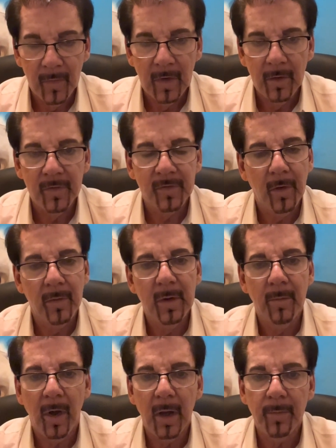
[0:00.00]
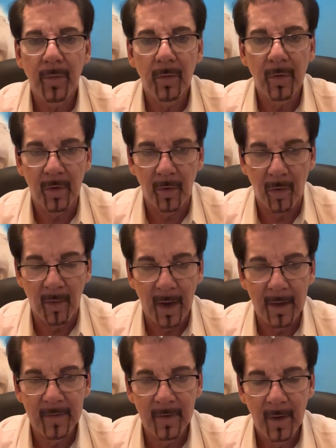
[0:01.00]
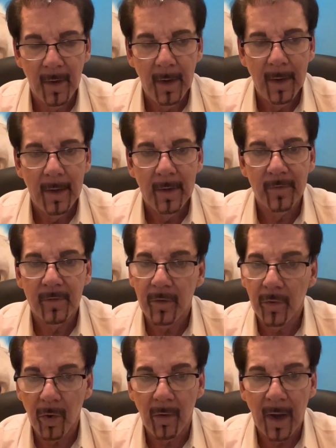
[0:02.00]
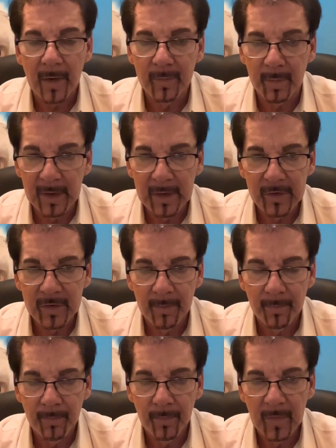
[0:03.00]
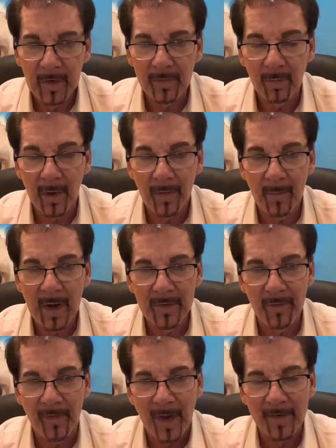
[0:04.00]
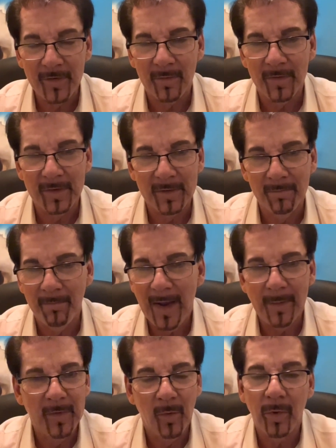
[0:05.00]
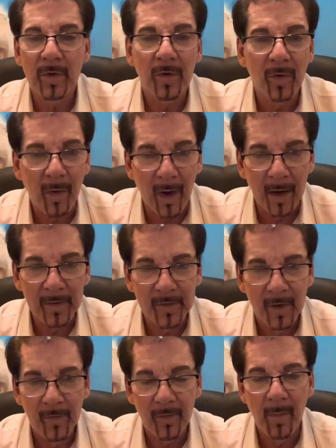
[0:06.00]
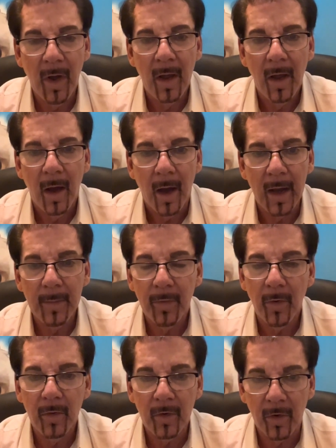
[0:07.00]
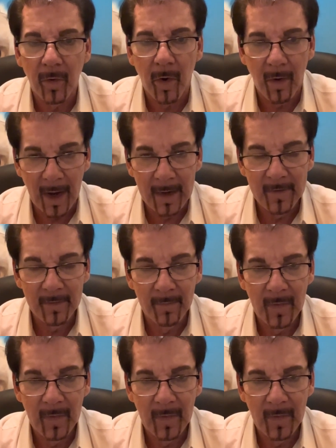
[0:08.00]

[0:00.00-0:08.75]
Sodium hypochlorite is Clorox bleach. It's where the manufacturers made up the word Clorox from hypochlorite.